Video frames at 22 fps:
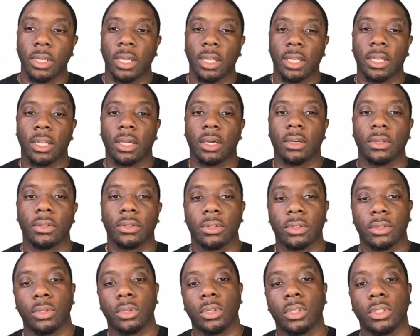Now
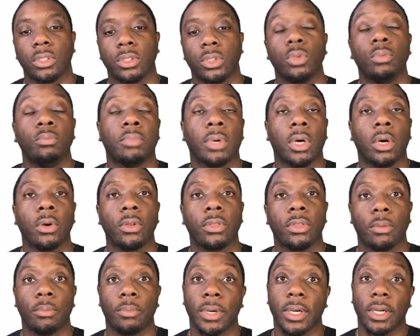you can do
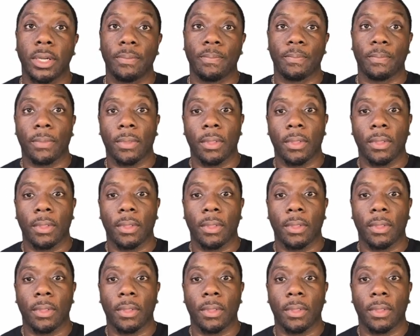both, but